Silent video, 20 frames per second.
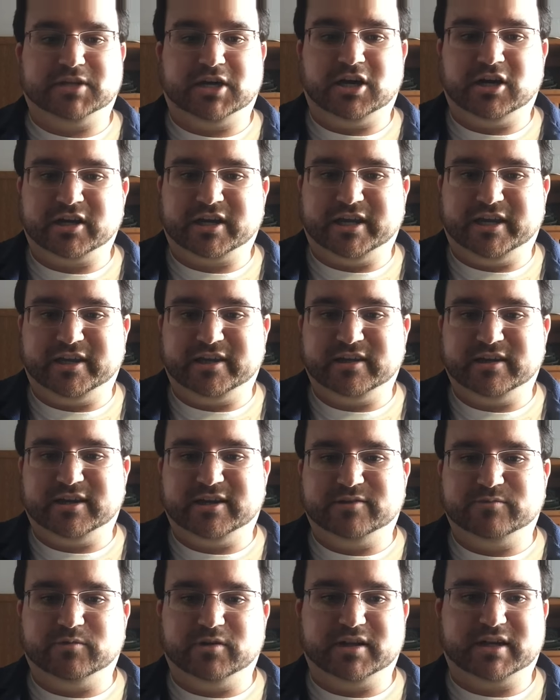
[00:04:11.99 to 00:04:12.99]
talking
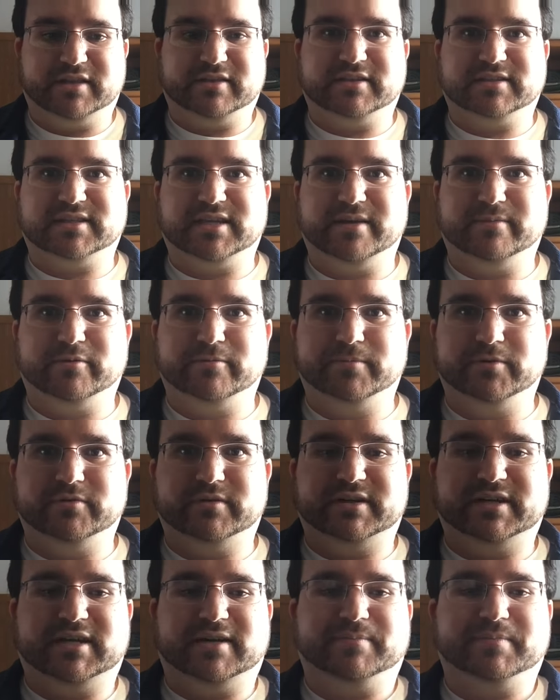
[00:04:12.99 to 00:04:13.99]
and we'll get the saber
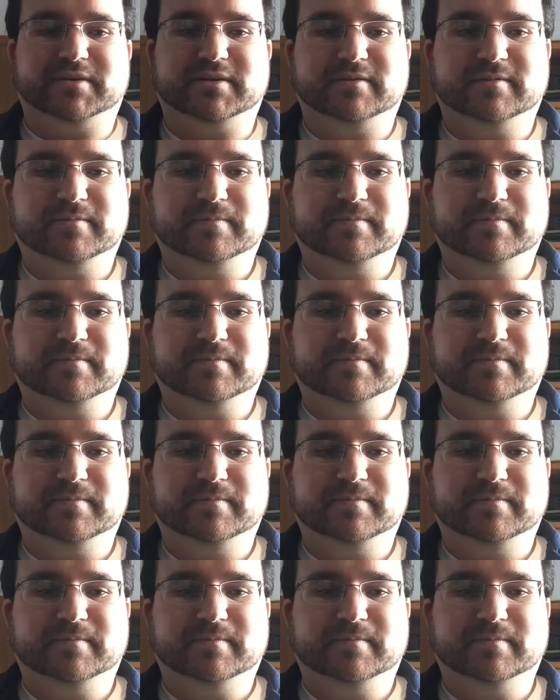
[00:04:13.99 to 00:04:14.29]
booted up.